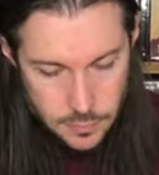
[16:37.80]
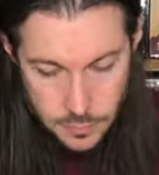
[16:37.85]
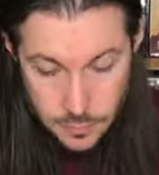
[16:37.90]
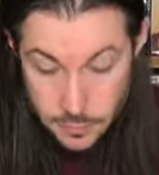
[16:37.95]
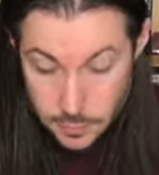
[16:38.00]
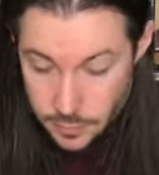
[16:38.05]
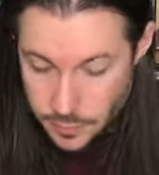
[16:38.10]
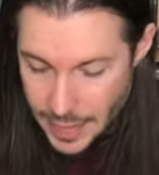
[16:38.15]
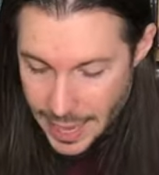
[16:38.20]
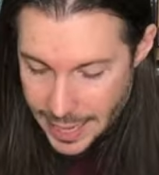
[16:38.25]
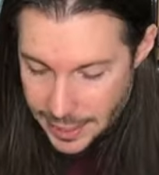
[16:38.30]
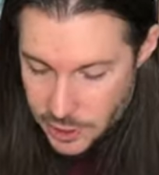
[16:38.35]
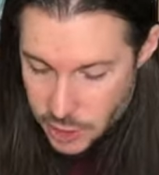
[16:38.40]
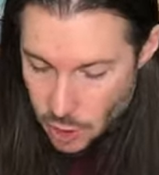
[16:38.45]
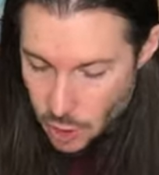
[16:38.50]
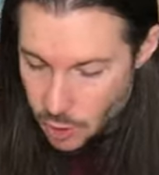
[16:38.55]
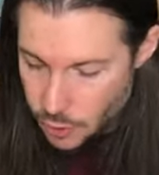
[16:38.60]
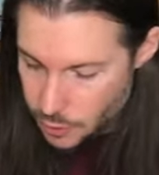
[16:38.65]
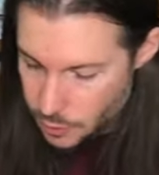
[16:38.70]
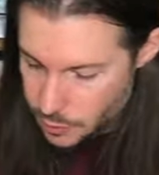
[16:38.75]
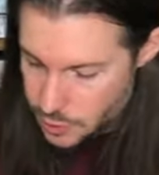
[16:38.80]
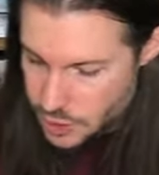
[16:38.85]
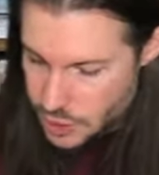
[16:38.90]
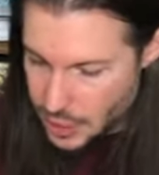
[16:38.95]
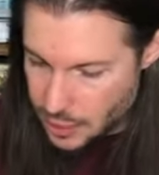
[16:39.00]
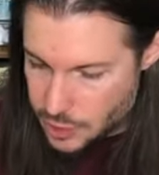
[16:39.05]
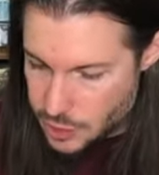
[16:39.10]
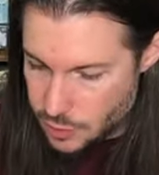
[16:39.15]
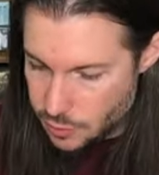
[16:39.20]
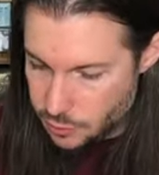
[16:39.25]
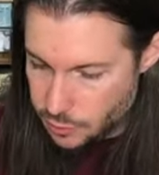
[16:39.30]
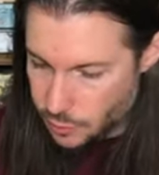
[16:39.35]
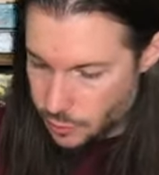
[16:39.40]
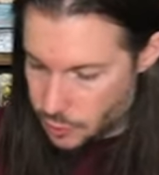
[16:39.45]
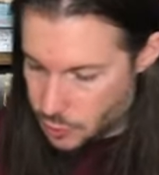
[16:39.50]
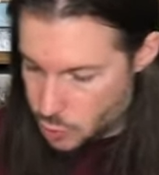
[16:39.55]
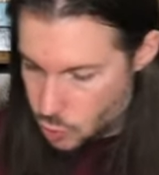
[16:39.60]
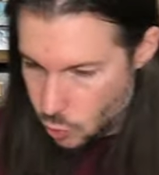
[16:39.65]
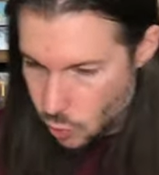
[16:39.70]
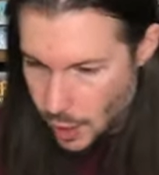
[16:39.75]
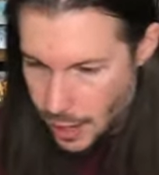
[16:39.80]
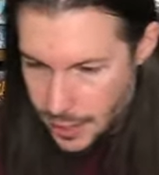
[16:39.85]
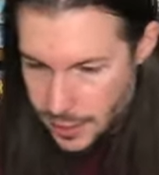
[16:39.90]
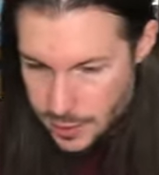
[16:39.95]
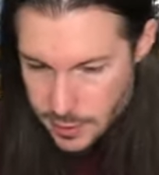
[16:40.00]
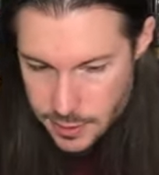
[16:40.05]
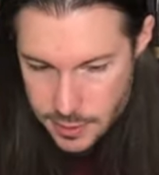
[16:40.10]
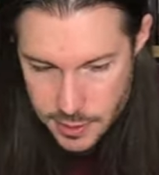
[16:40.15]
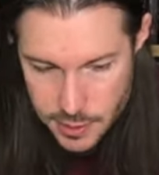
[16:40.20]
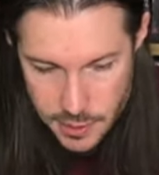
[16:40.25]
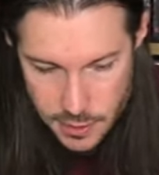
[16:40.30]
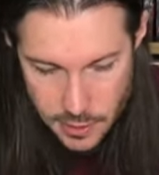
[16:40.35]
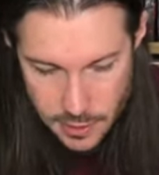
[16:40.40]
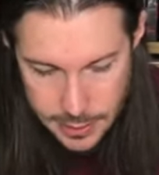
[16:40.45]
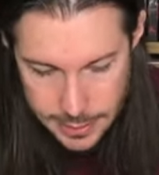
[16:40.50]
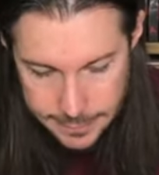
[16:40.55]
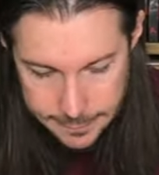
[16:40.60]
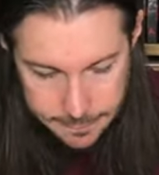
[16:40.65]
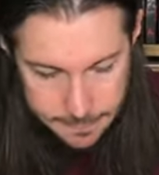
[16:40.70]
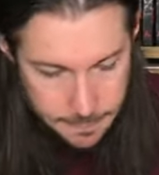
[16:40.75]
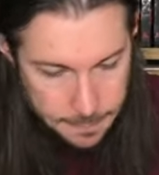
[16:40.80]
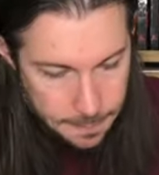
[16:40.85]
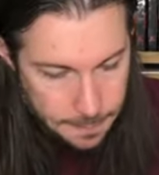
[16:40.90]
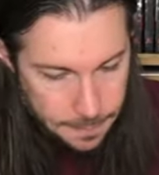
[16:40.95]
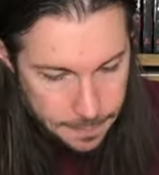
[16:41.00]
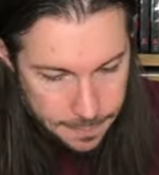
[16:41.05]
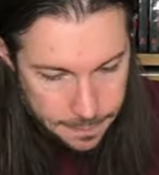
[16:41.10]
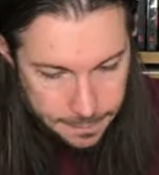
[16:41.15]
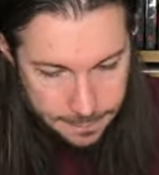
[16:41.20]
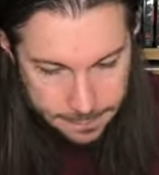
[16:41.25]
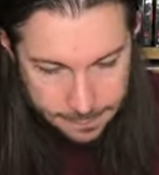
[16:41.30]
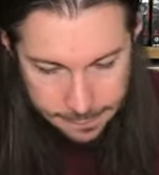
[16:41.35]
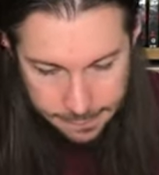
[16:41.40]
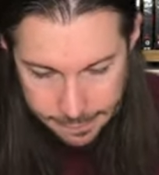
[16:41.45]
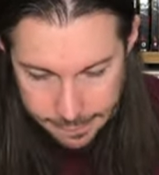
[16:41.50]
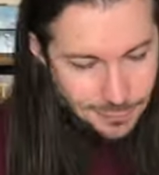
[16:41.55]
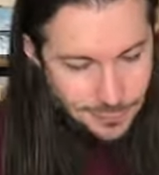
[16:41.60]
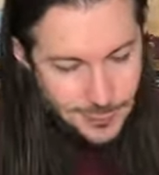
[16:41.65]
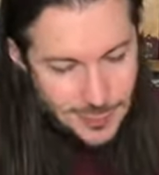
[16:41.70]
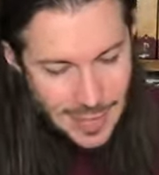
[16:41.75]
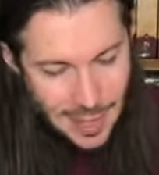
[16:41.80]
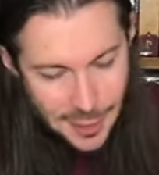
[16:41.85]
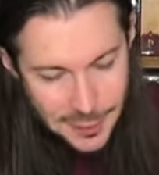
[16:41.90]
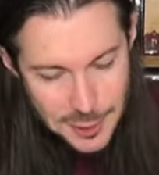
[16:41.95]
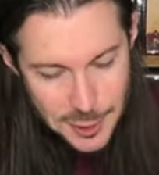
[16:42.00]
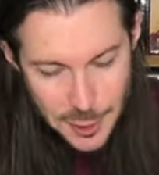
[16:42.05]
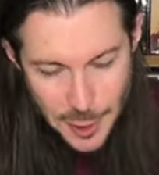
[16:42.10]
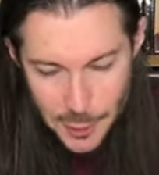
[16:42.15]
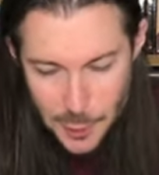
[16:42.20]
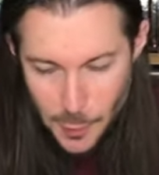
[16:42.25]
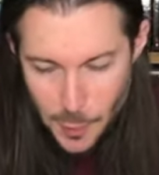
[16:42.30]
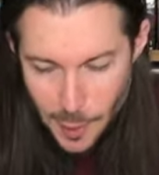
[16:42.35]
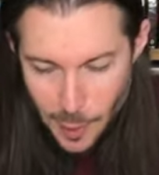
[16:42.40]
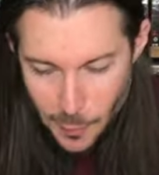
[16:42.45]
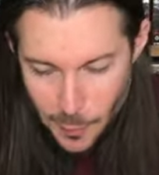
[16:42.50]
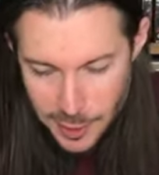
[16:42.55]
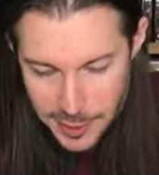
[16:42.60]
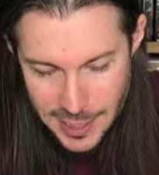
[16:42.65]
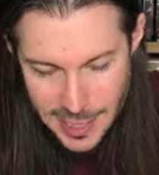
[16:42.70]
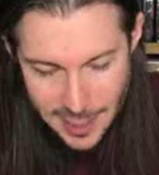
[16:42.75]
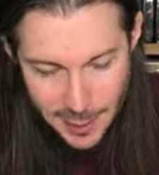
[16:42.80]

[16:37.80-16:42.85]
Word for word: And that's our new section for the dragons. Okay, this is another one I want to take a